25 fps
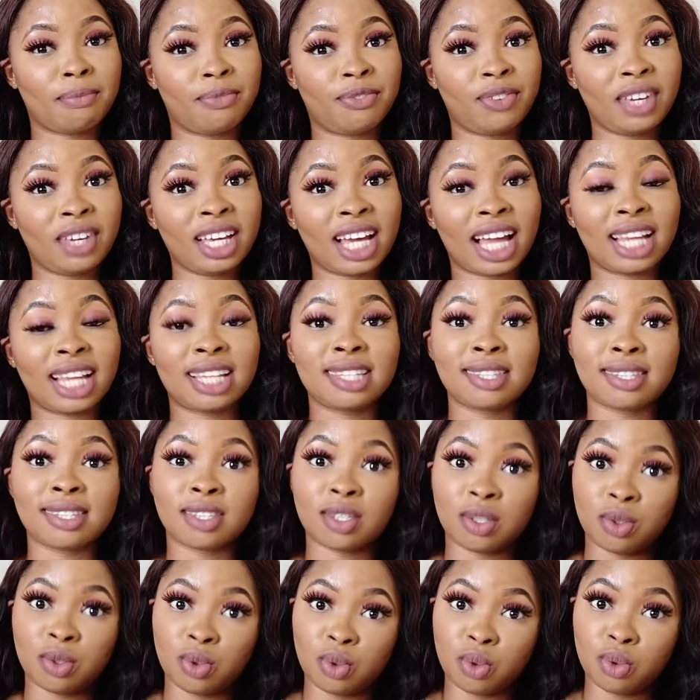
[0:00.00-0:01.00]

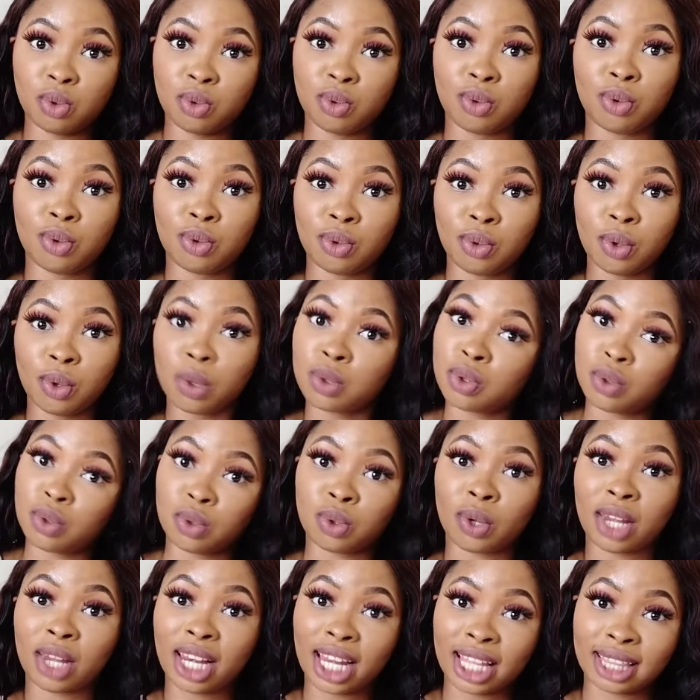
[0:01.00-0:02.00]
fingerlings do go to
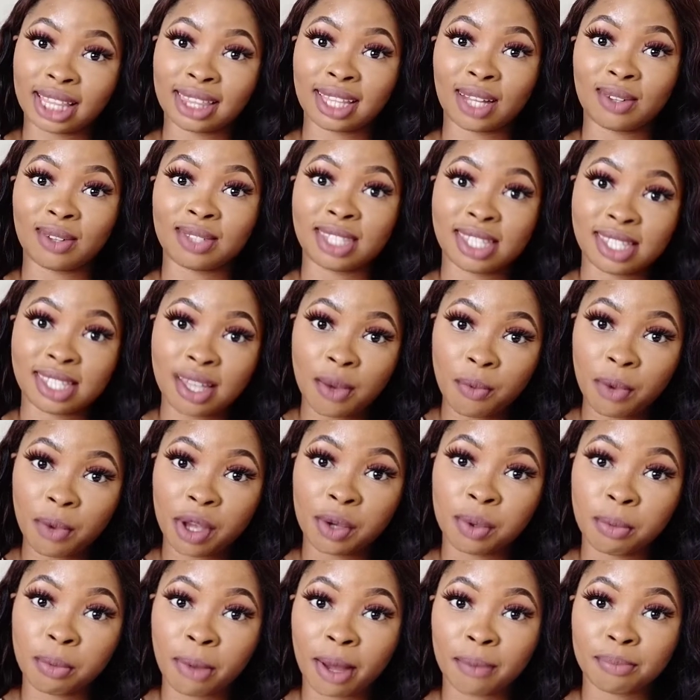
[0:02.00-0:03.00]
toilet now the same way
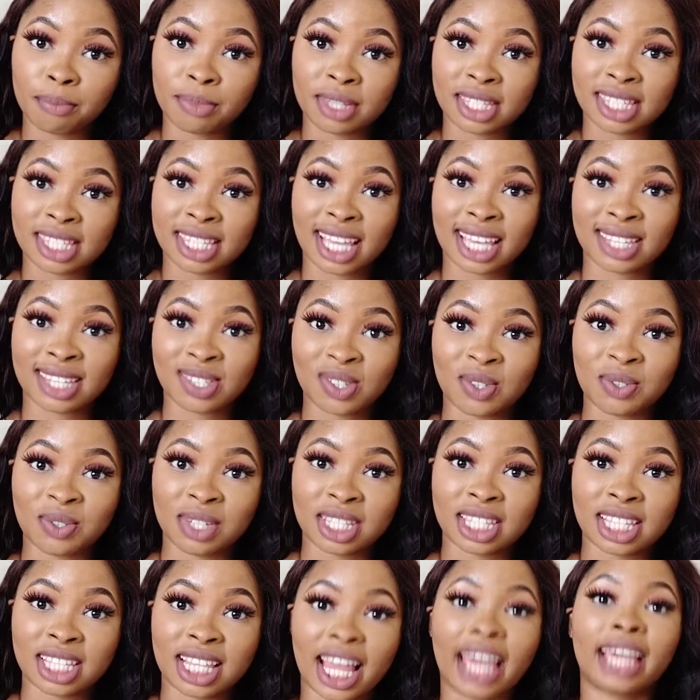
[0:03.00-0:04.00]
human beings
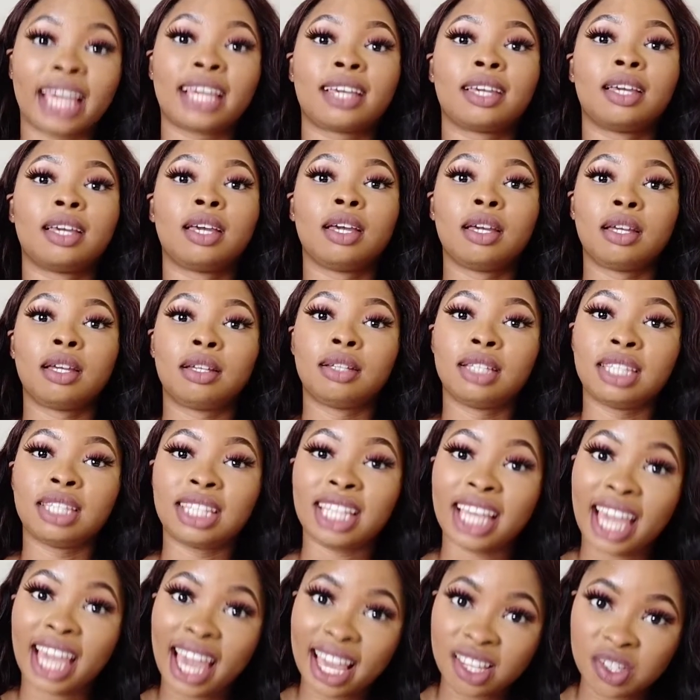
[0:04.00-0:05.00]
excrete. Like,
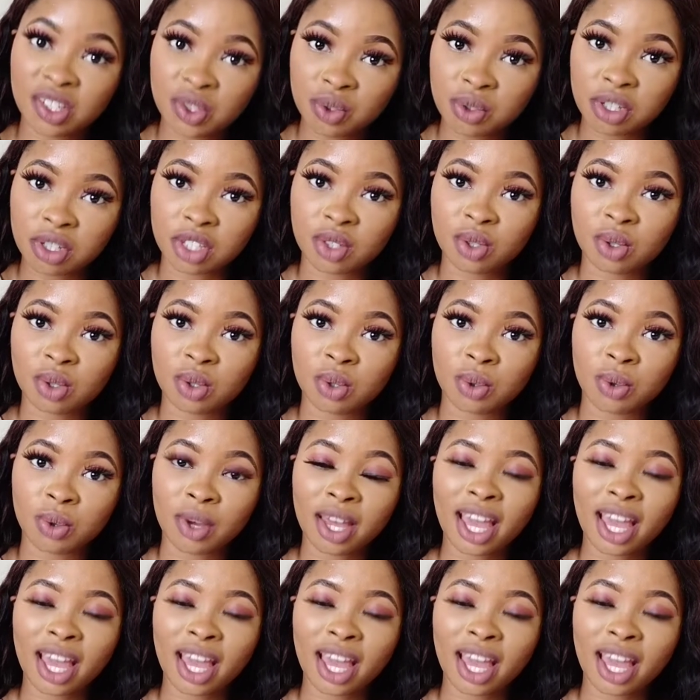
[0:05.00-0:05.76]
they excrete too.